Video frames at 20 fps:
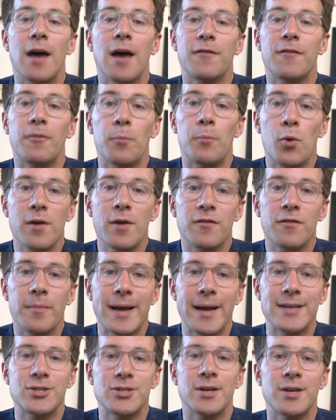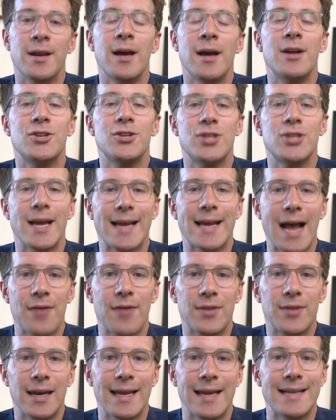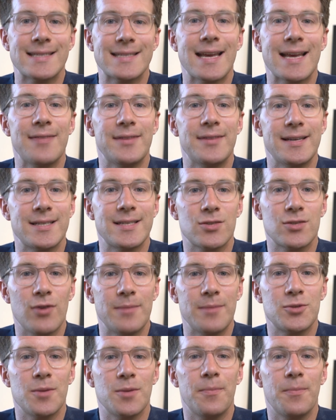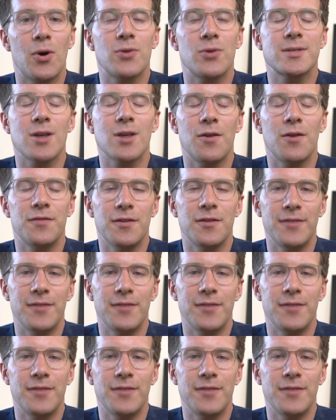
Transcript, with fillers: and for more information, check out the links in the description box of the